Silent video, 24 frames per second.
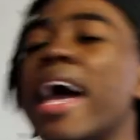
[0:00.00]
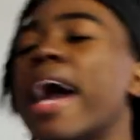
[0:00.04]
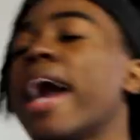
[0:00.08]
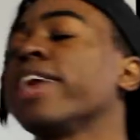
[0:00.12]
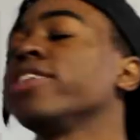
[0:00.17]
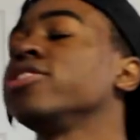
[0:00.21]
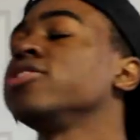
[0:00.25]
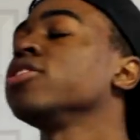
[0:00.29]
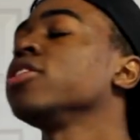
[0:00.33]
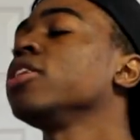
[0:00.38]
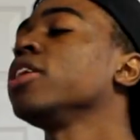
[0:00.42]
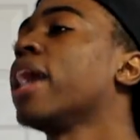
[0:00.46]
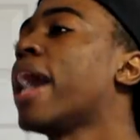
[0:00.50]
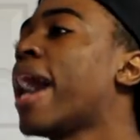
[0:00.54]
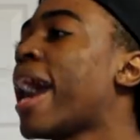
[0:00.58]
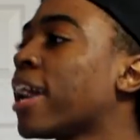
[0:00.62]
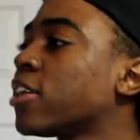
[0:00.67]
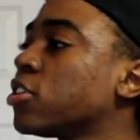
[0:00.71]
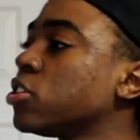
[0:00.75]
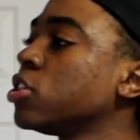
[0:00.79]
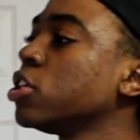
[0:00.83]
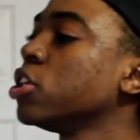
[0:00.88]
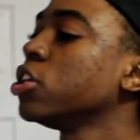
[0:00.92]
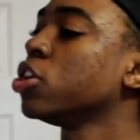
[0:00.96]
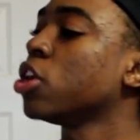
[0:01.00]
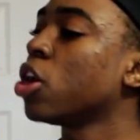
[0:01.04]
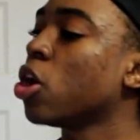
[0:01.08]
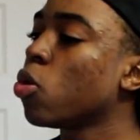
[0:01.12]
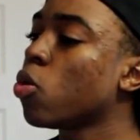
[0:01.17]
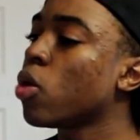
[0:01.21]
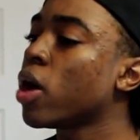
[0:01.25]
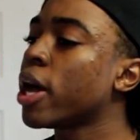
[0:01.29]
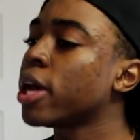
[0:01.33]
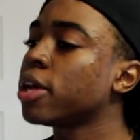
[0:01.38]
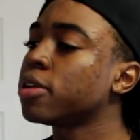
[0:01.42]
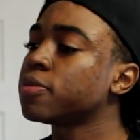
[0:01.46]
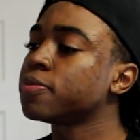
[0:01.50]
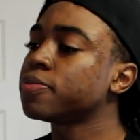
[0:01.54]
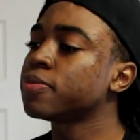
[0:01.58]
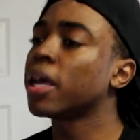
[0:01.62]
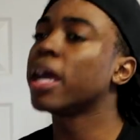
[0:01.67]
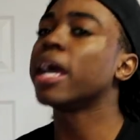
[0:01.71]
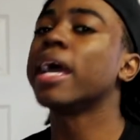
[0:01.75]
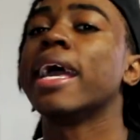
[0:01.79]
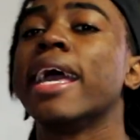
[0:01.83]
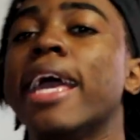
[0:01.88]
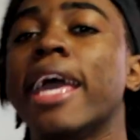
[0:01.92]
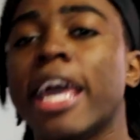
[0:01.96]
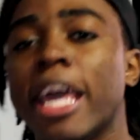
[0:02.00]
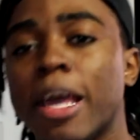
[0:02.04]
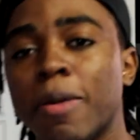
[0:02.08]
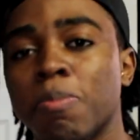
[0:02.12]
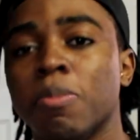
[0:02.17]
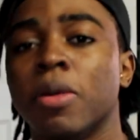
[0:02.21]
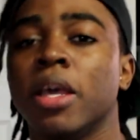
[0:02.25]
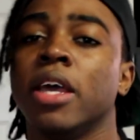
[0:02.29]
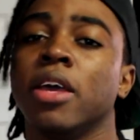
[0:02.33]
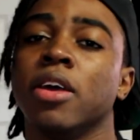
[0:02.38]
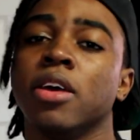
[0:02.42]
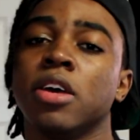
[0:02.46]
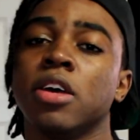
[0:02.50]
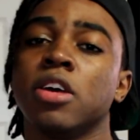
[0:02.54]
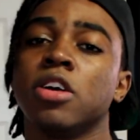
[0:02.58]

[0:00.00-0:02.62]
Actually, actually, you know what? Hit me